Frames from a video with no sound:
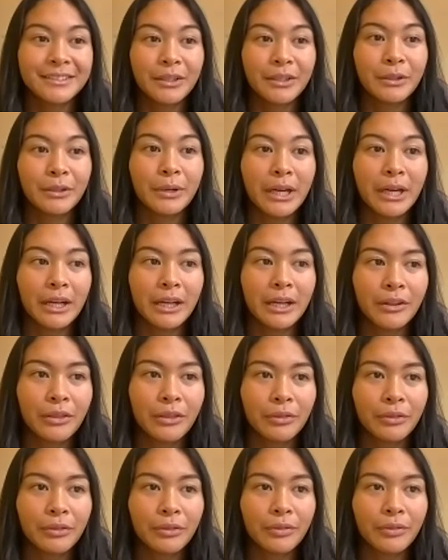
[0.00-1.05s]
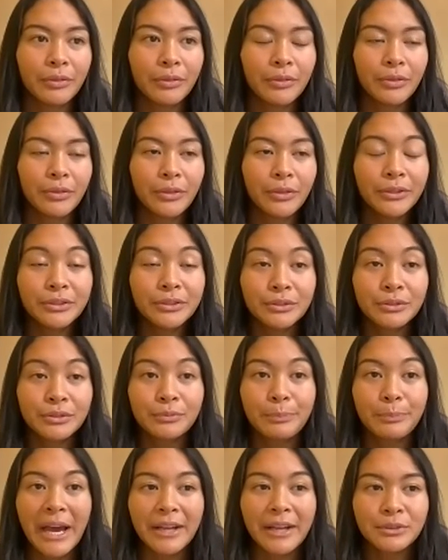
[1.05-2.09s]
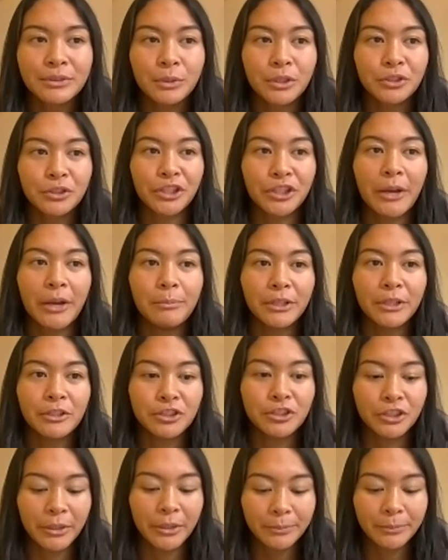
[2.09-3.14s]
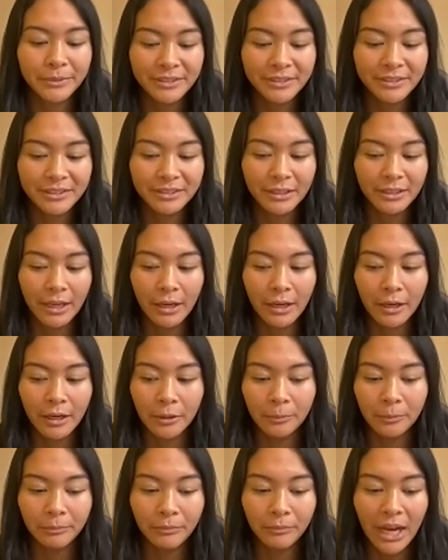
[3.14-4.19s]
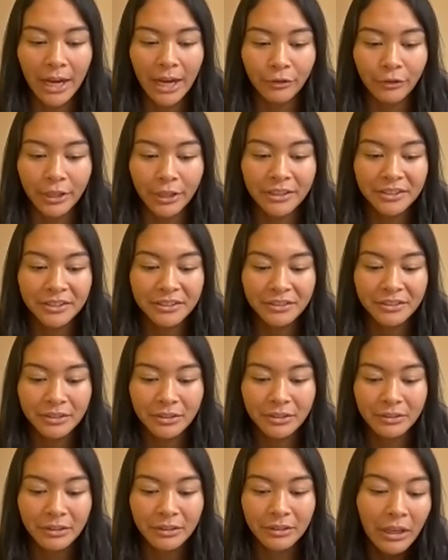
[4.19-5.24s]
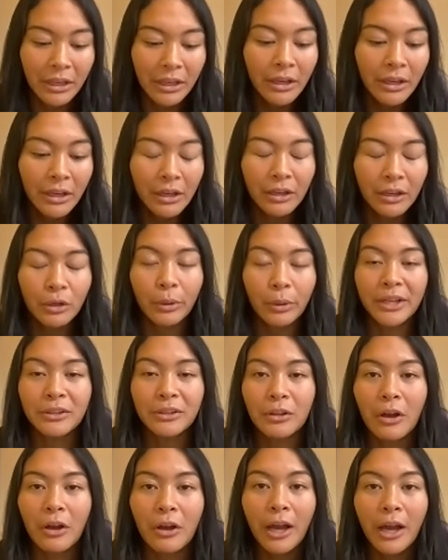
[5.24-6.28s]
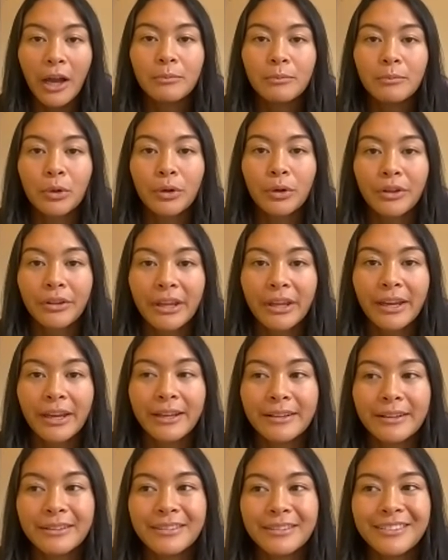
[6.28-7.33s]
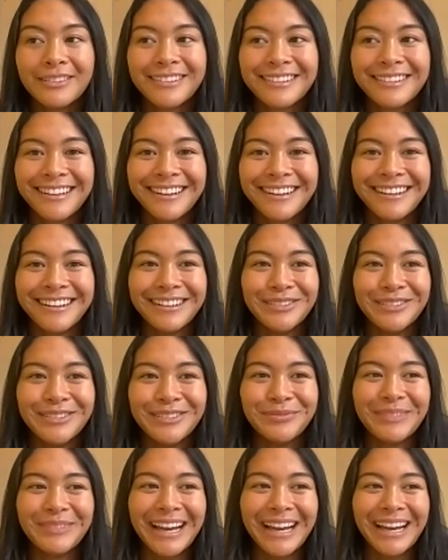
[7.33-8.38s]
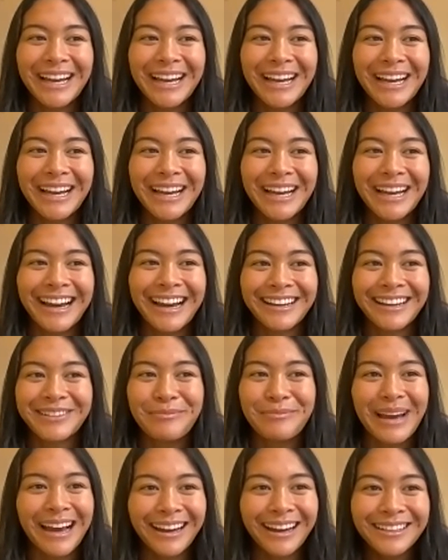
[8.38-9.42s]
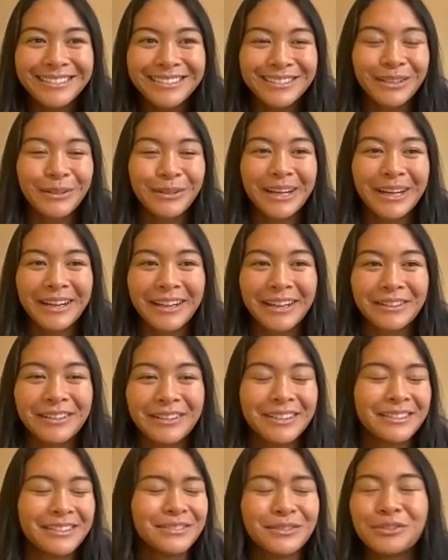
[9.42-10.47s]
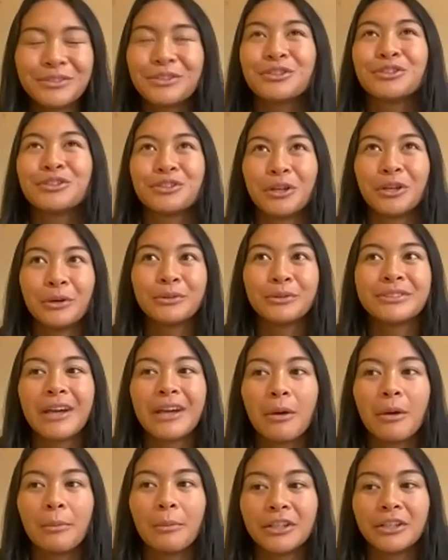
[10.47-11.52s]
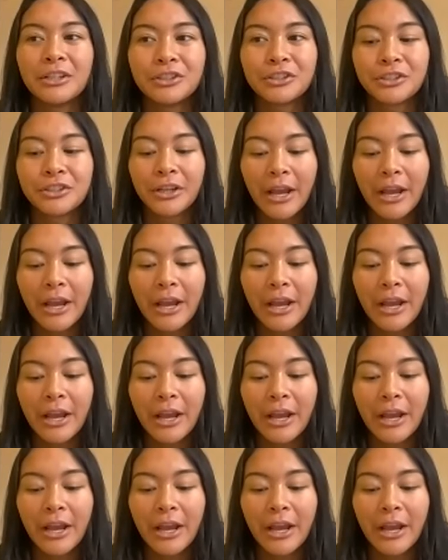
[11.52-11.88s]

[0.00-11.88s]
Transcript: so this past World Championships, I raced quite a lot more than I had in the past. So it just shows how much